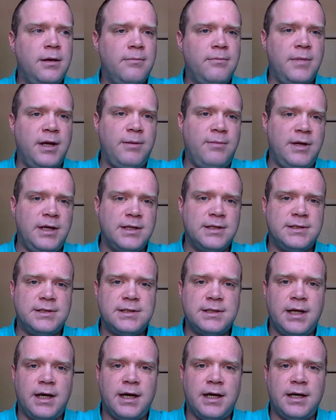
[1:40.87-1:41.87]
maybe
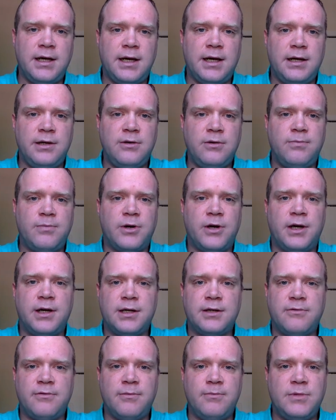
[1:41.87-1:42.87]
it's a new
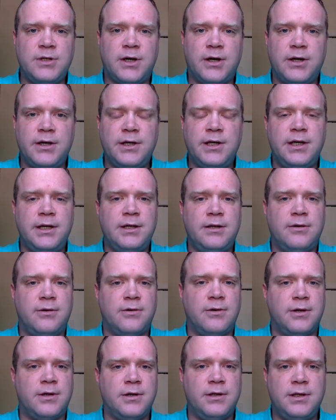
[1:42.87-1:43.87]
product from Target
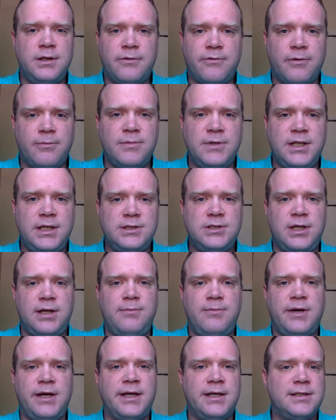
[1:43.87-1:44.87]
or from
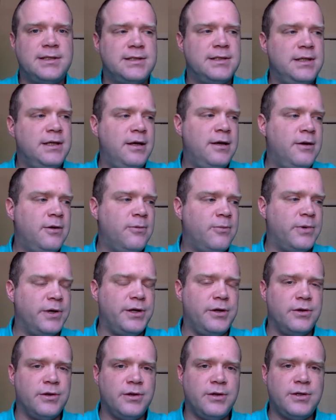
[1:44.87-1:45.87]
TJ Maxx,
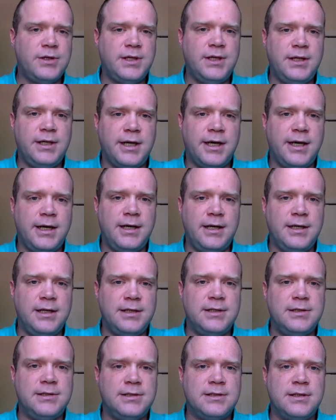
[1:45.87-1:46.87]
what you're looking at
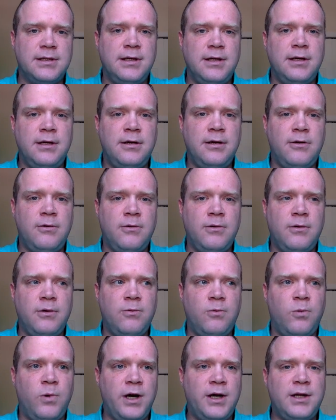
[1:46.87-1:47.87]
is
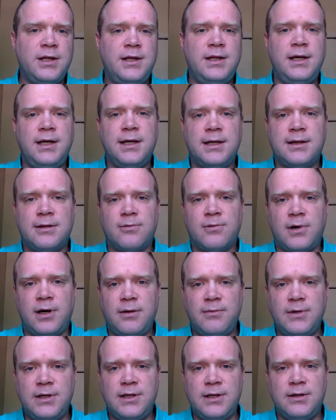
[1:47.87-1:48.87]
where did they get the
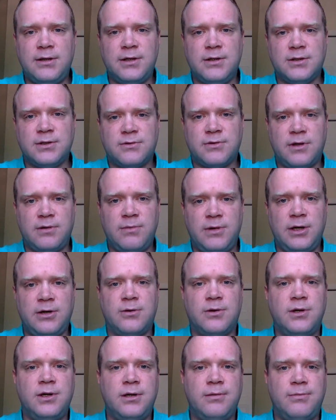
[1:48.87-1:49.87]
raw materials from in
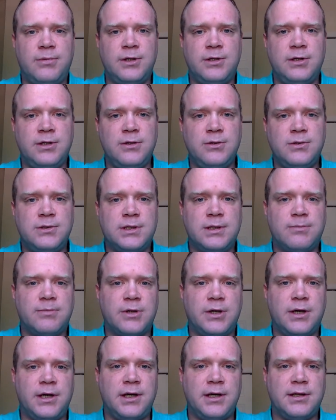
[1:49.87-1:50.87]
order to produce the
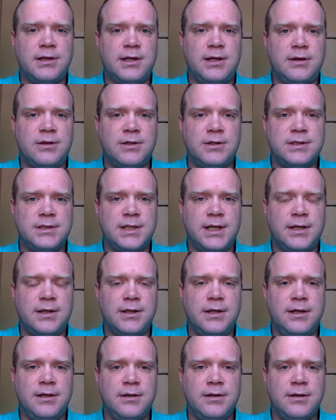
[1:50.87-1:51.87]
product that they're
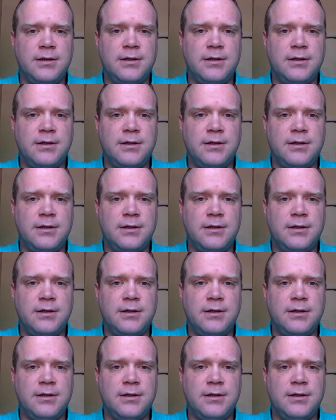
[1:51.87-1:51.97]
selling?